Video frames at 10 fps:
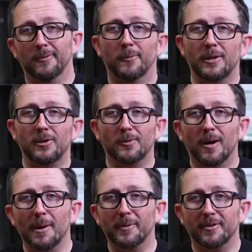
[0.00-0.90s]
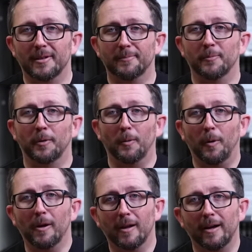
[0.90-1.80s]
when you durometer them with
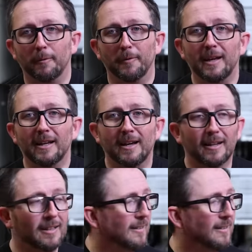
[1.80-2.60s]
oil on it, with any kind of